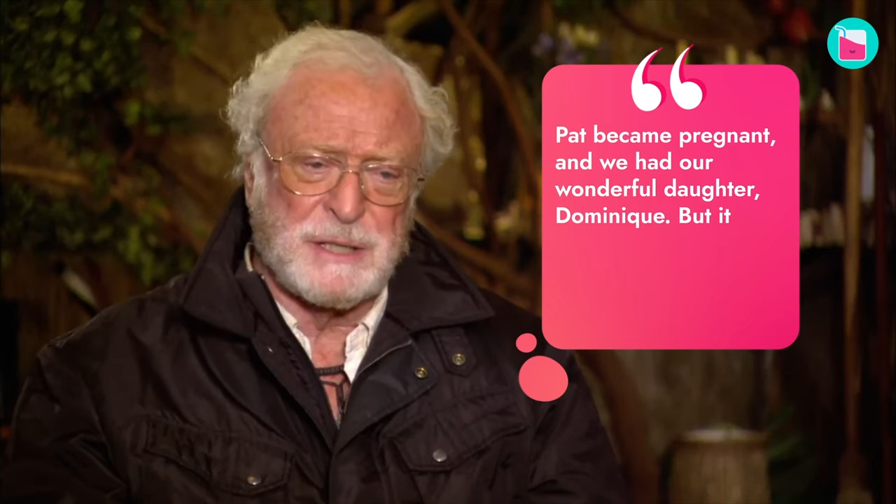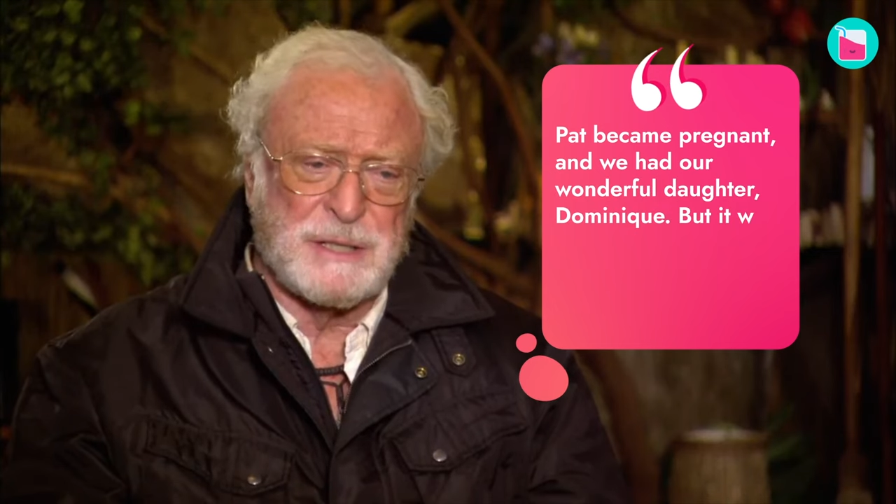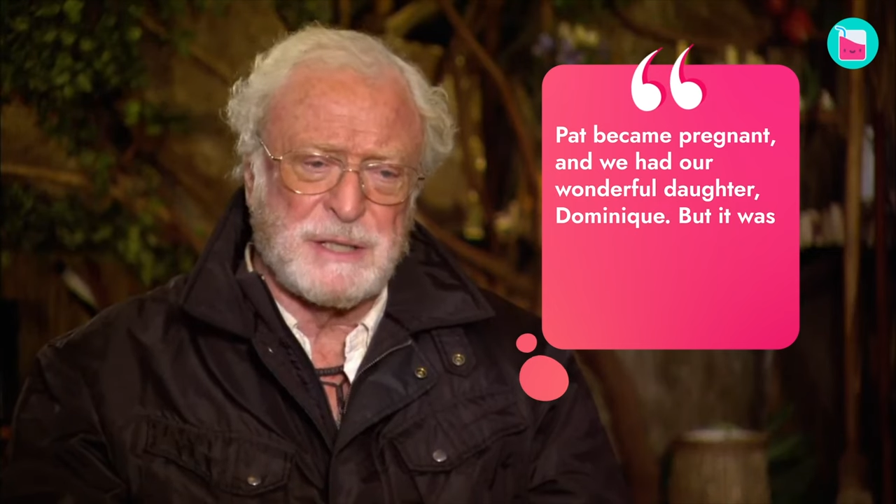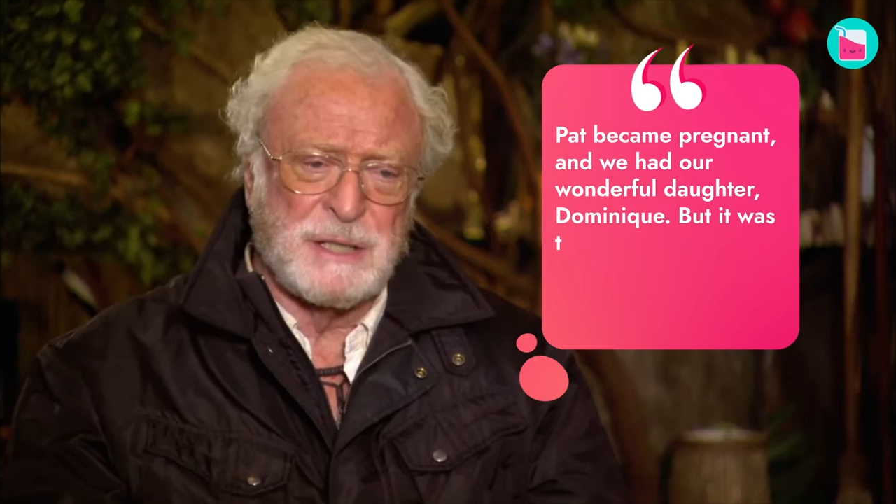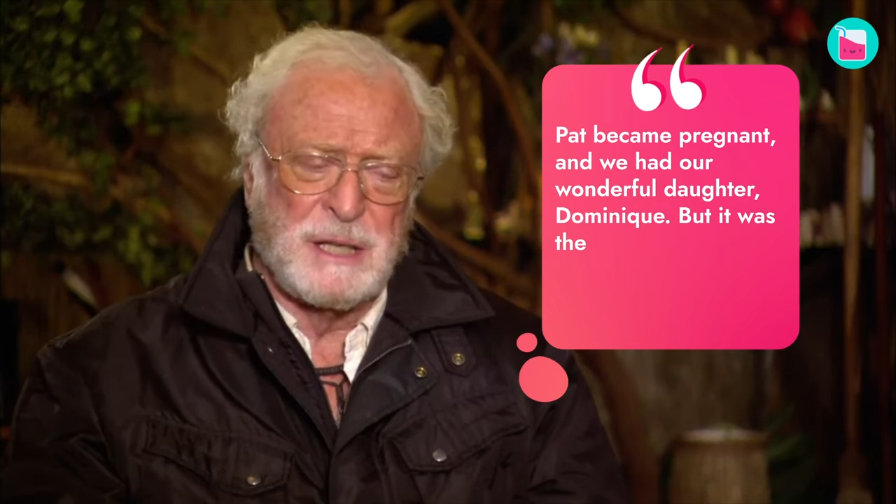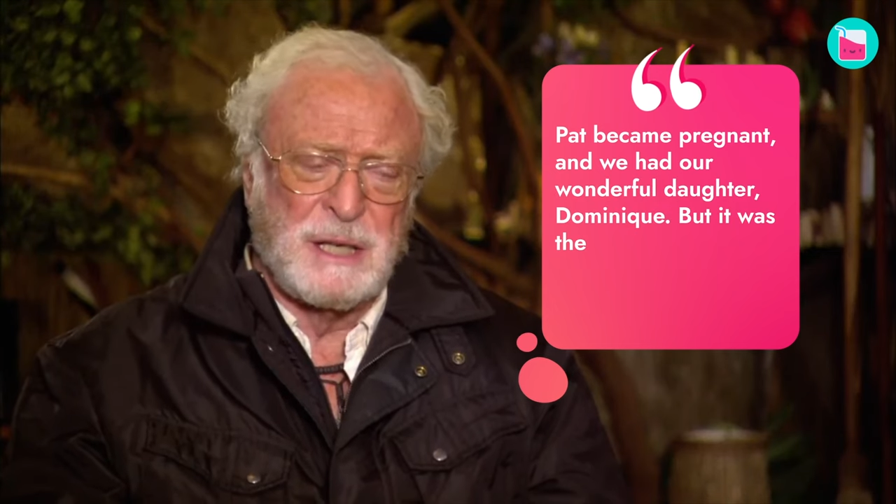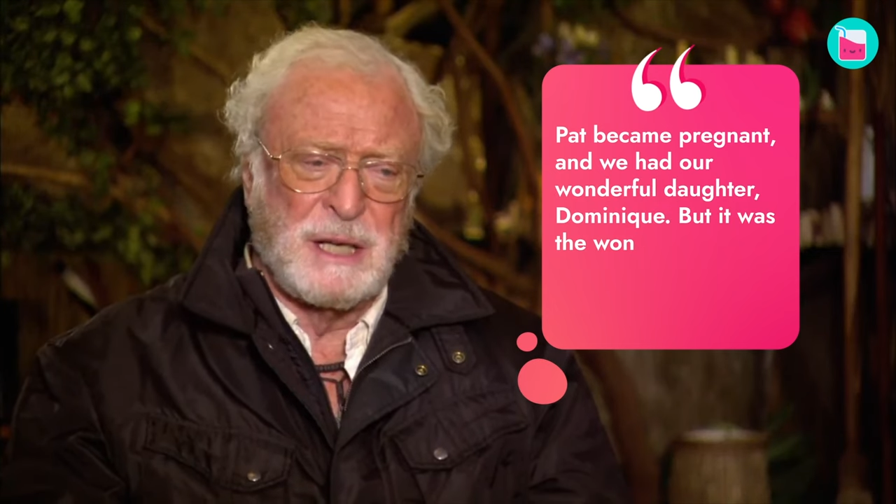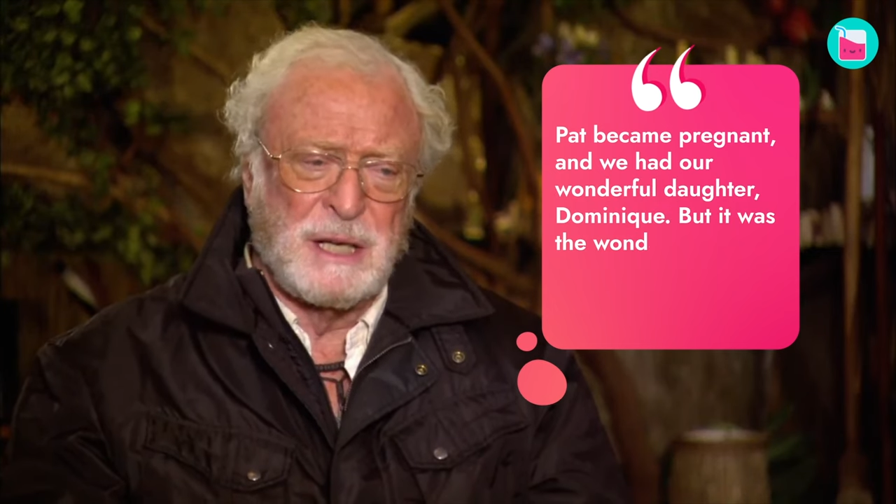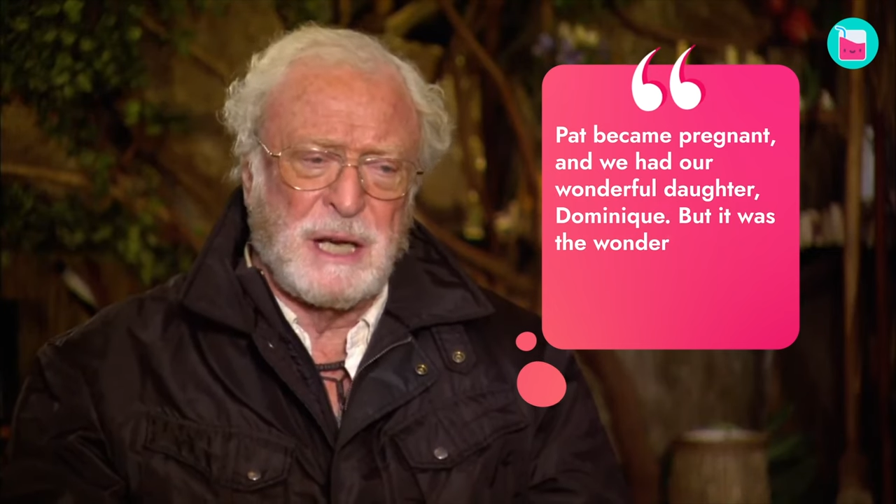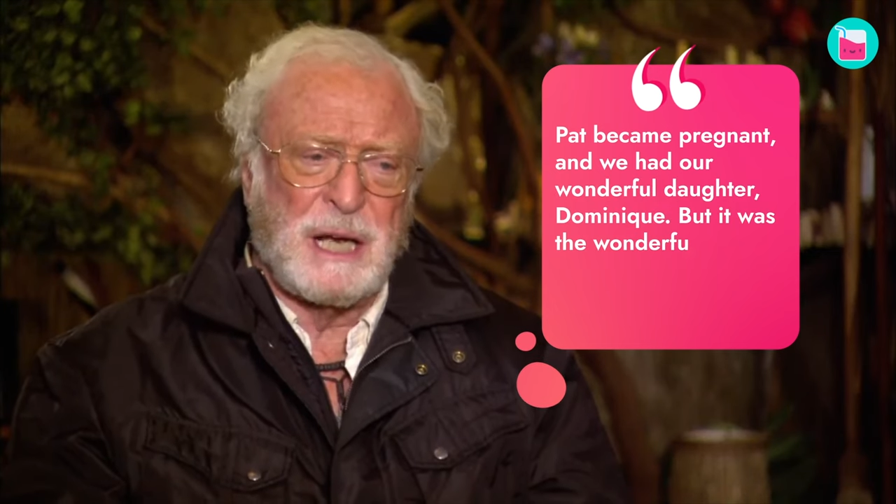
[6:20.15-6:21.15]
But it was the
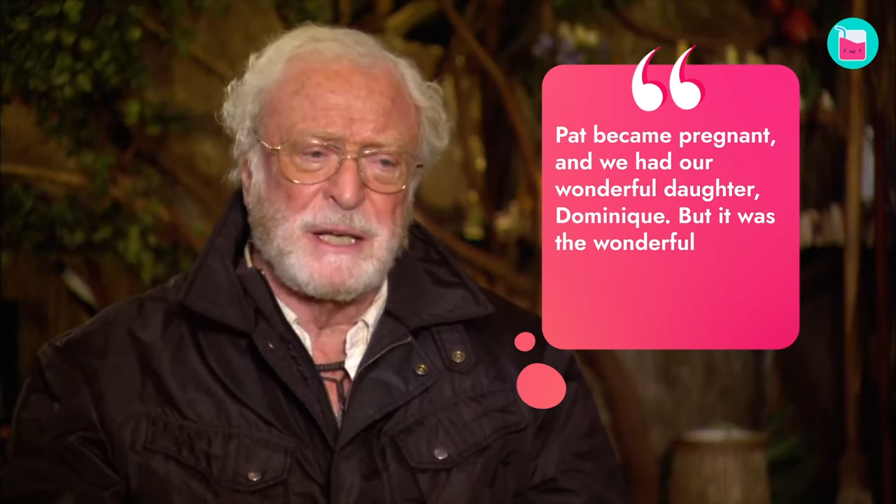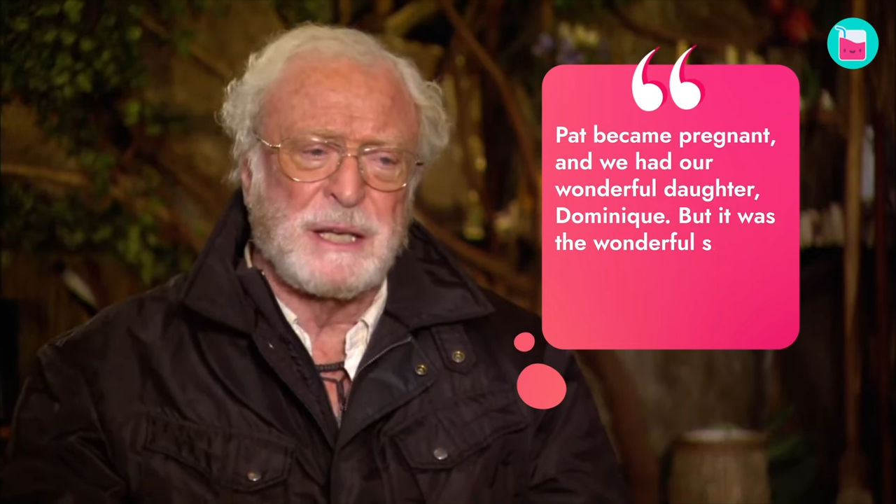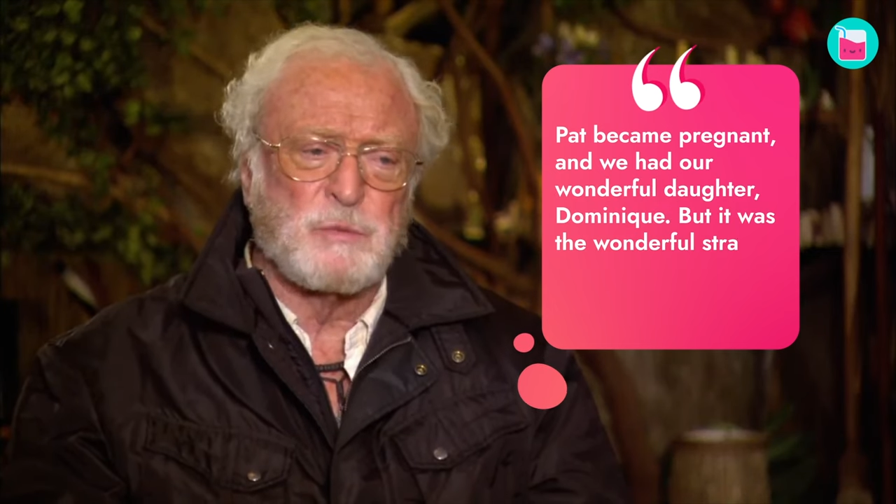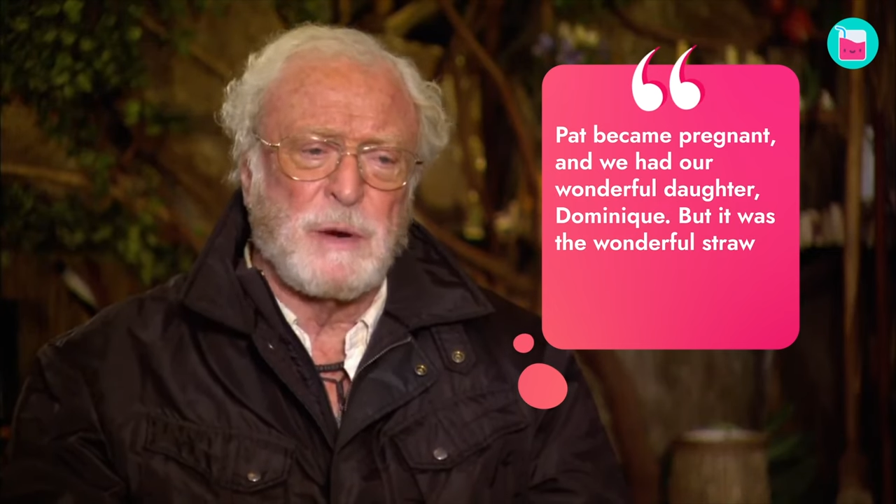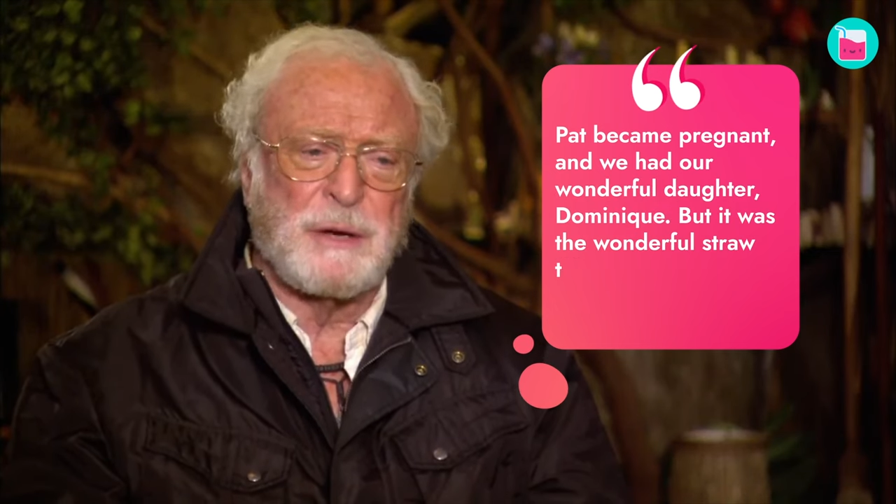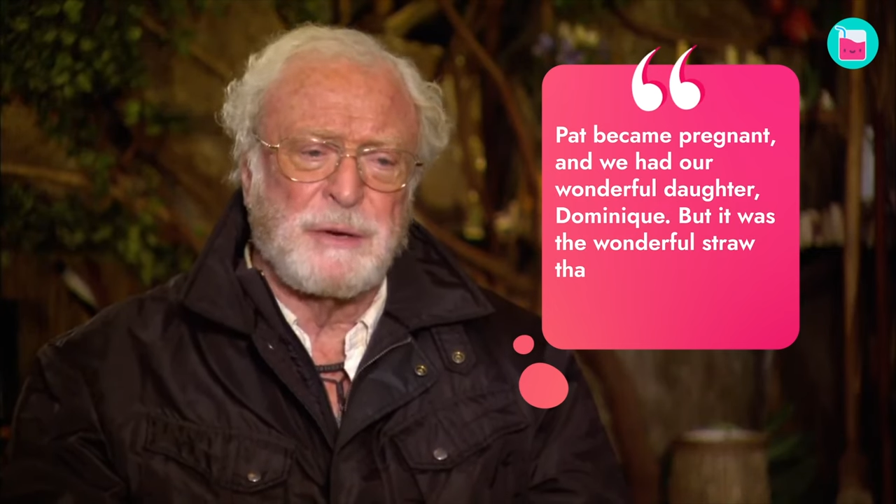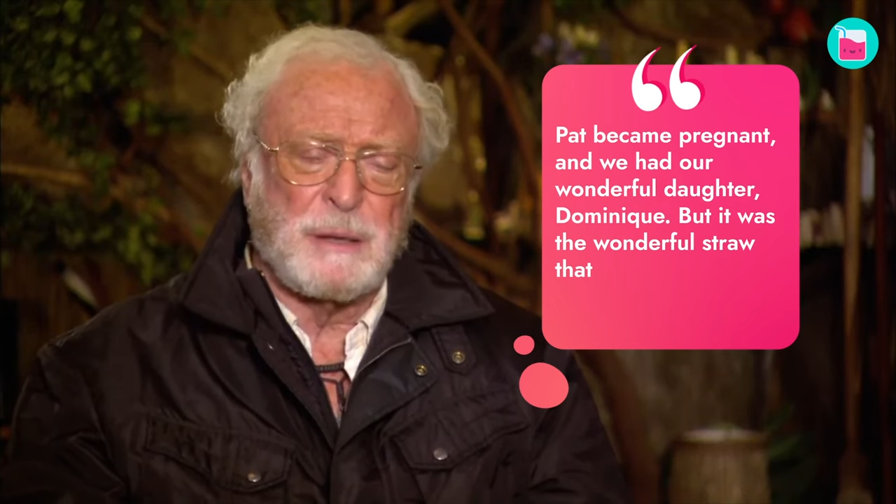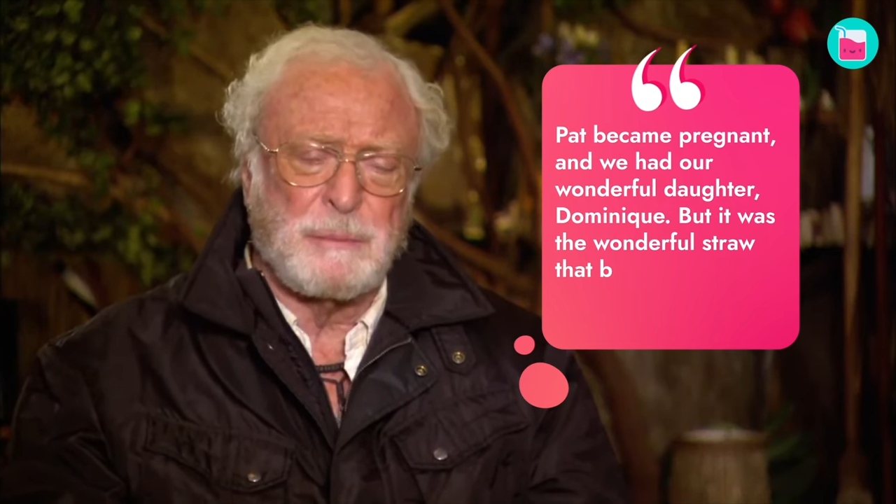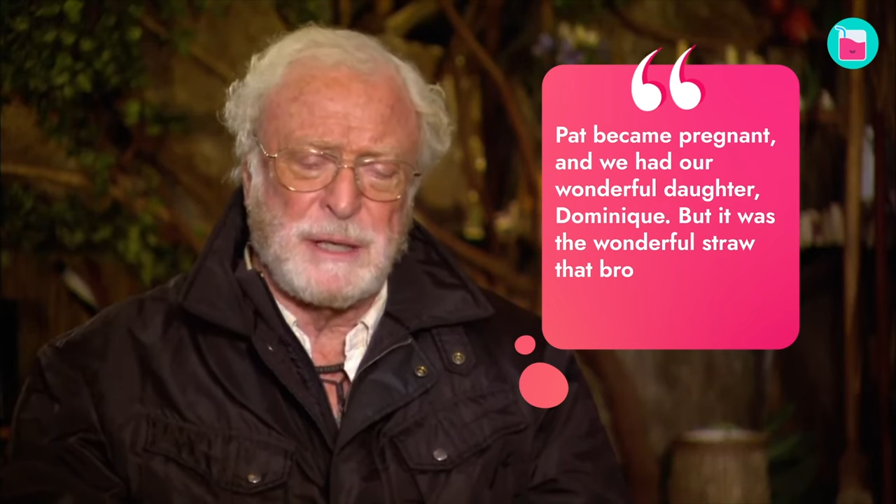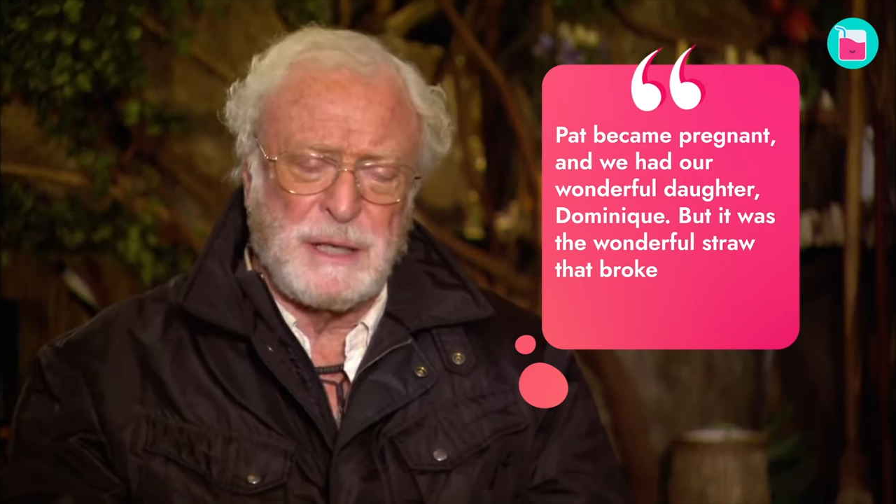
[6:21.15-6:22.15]
wonderful straw that
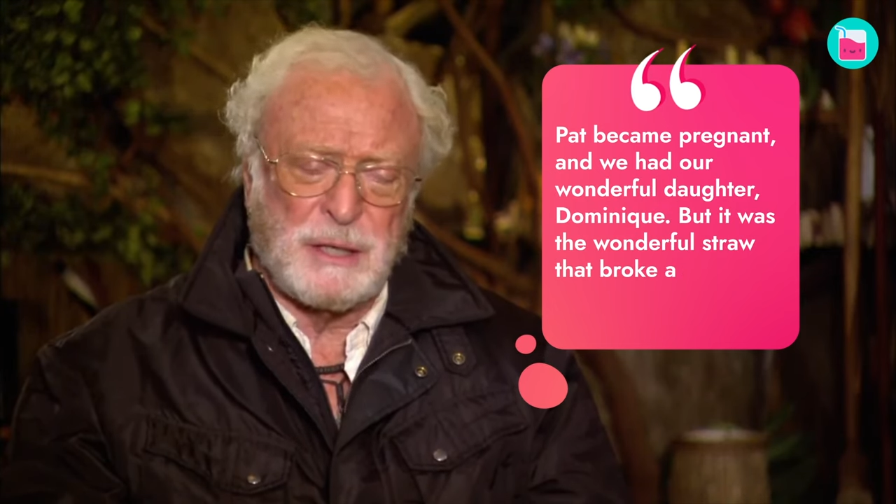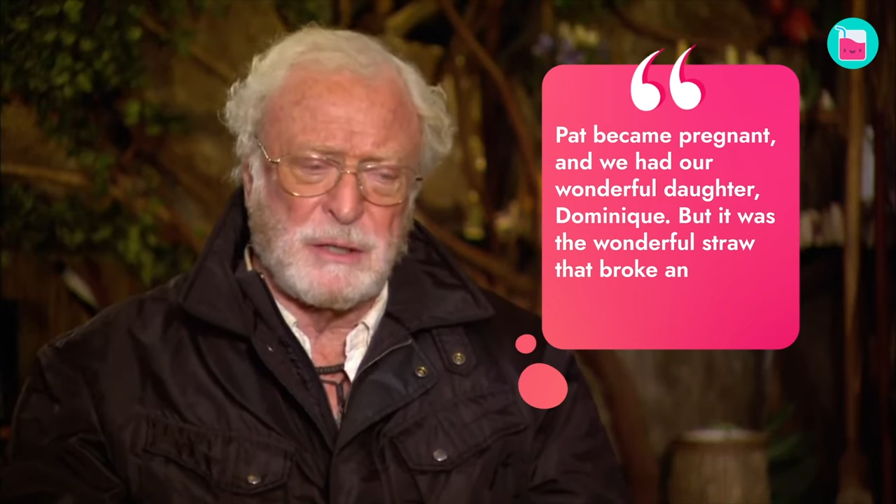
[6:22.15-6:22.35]
broke an